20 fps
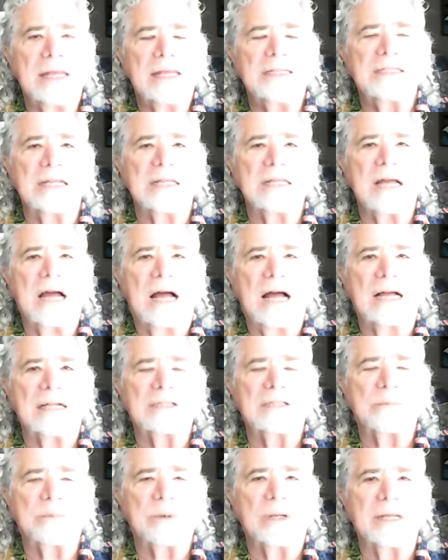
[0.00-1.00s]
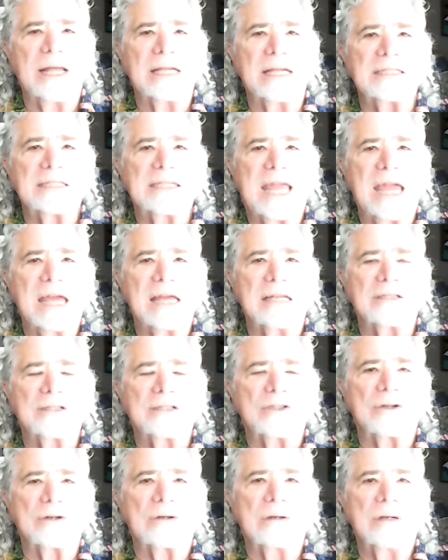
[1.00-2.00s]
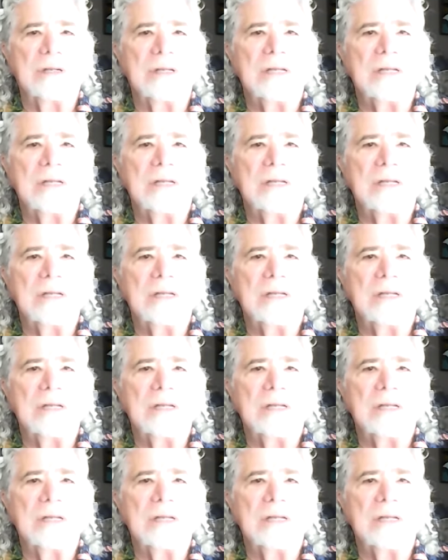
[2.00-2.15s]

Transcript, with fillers: He's in the hospital, he has cancer.